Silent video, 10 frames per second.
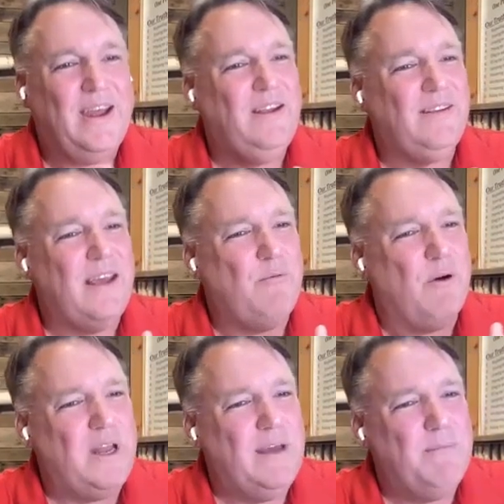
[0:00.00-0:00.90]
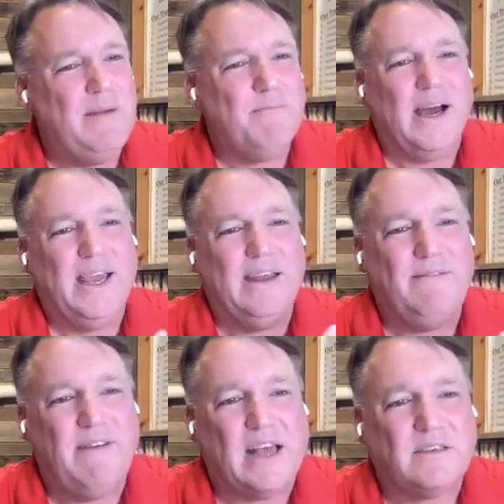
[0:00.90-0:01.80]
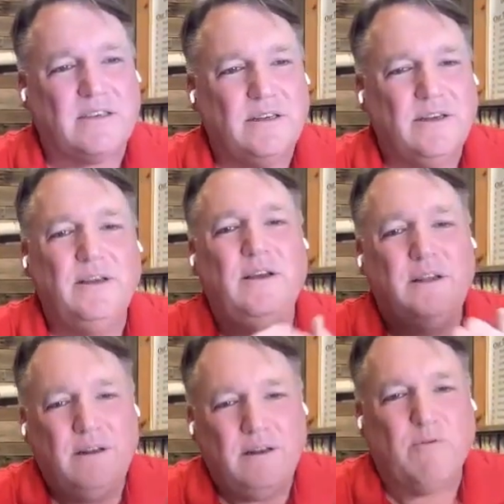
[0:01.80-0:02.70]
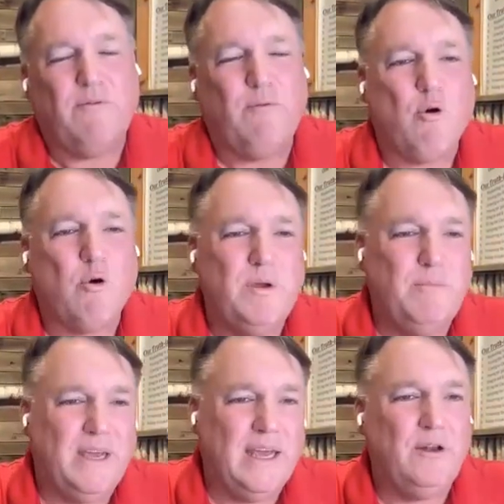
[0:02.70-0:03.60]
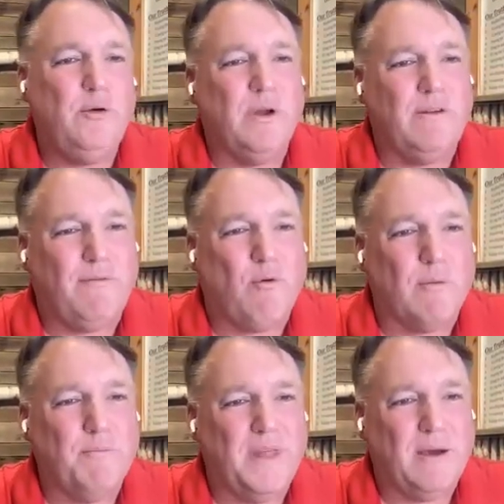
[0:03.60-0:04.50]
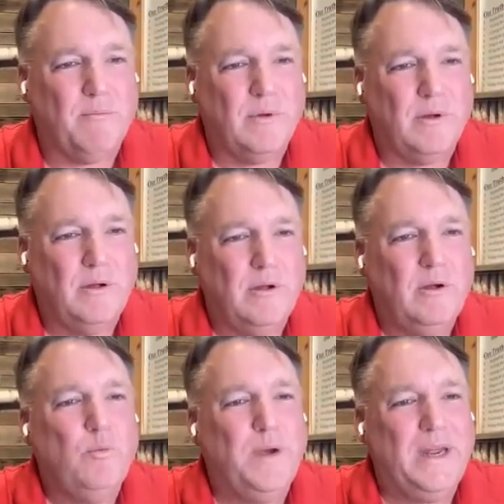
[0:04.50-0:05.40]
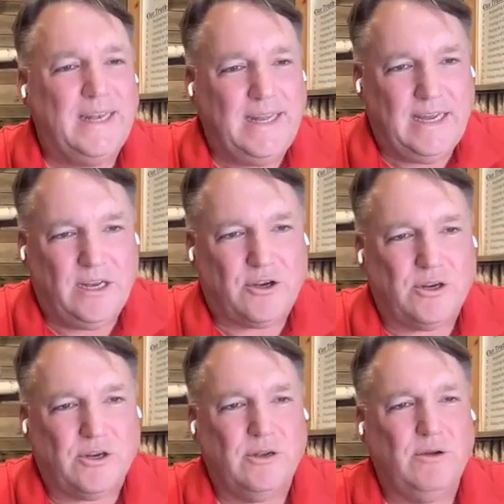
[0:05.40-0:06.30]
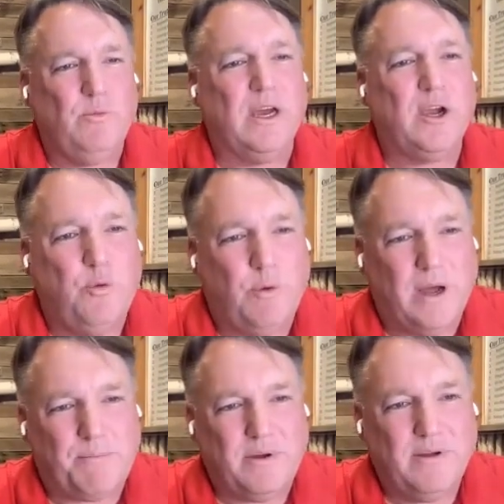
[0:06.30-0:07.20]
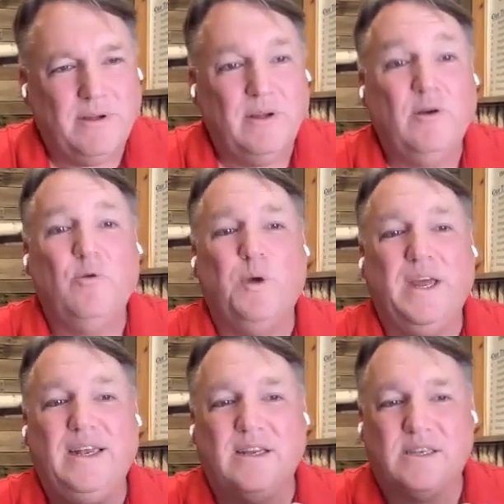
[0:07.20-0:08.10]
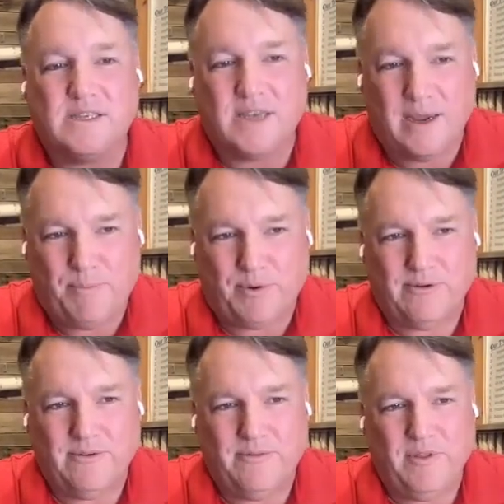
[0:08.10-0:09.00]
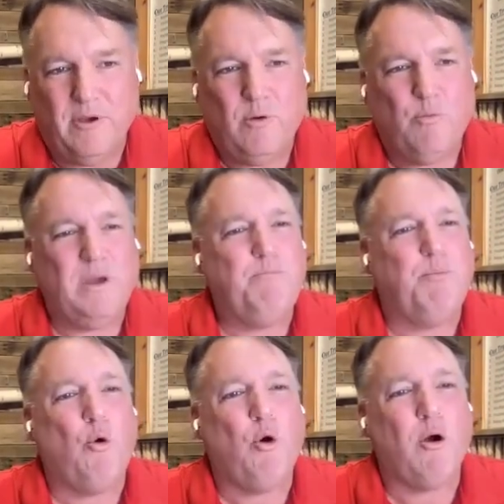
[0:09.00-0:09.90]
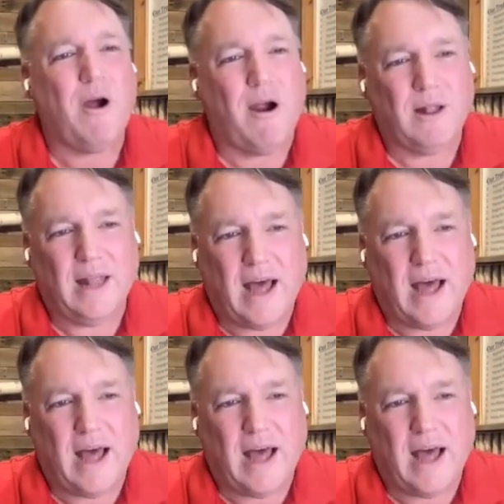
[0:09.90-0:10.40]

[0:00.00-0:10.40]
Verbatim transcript: And you say, well, what do you mean by invest? Number four, we begin to inform them. We teach, we equip, we disciple, we pour our